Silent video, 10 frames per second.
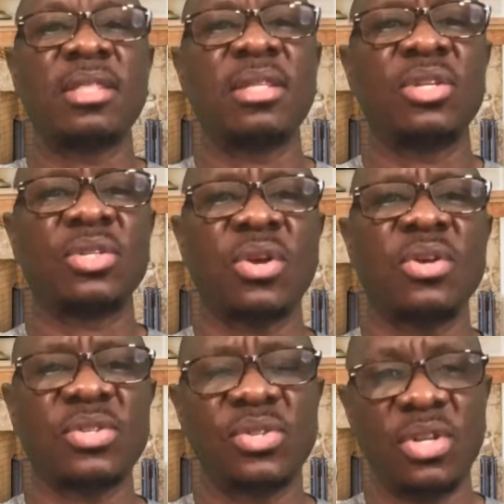they just
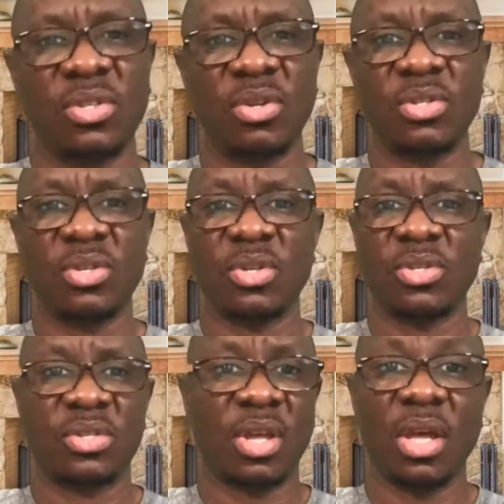concentrate on
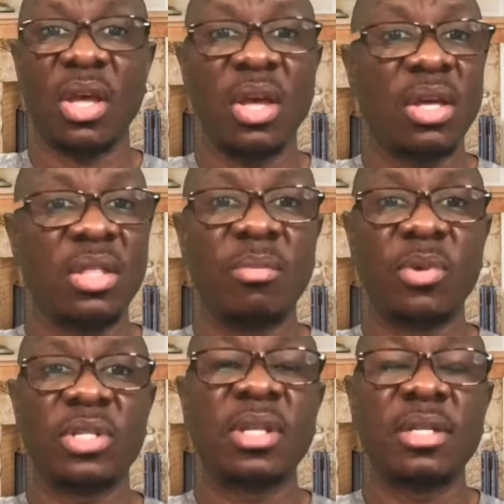just the
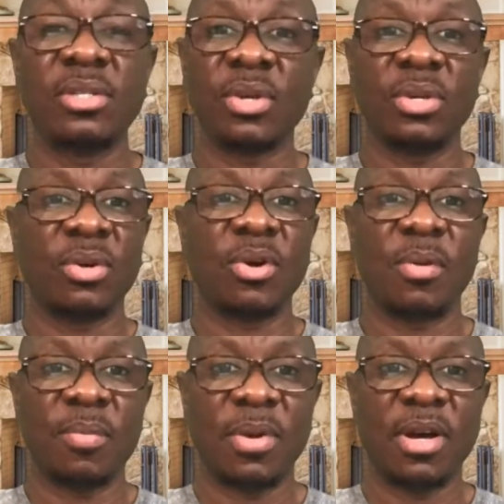money that is going to
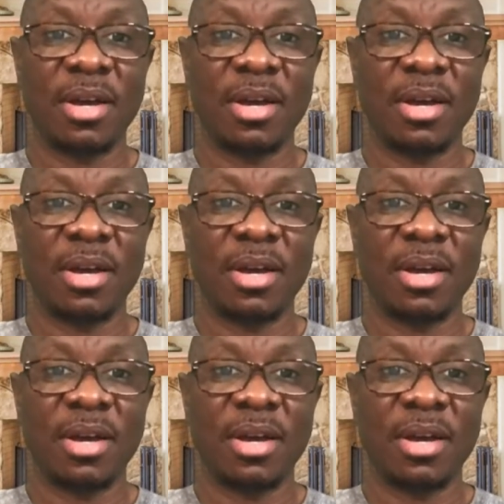come